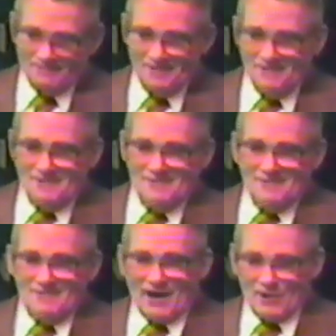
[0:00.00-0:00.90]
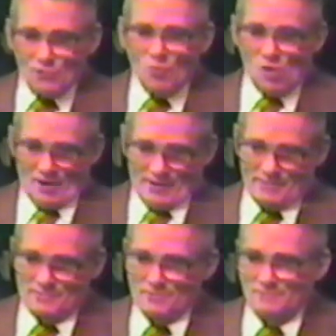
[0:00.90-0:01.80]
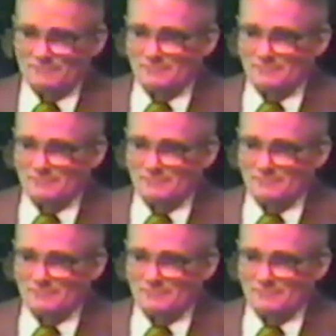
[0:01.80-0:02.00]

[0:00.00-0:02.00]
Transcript: and New Orleans,